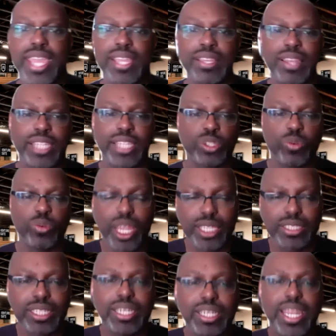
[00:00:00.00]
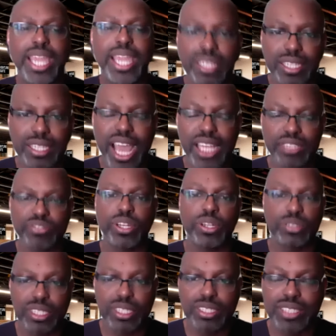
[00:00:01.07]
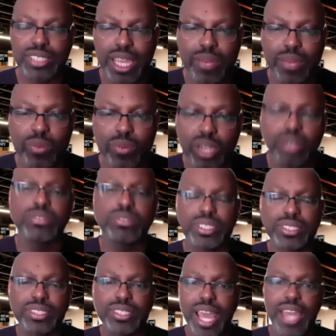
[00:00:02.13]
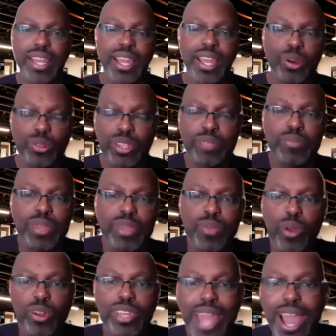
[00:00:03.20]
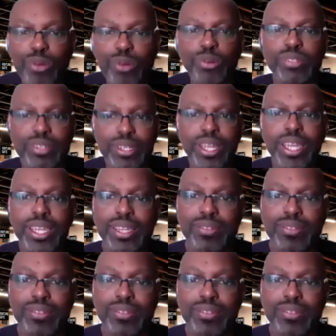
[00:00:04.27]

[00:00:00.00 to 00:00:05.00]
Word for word: Like, so well, let's connect the dots for those that are saying, well, this is not health and me working out, like,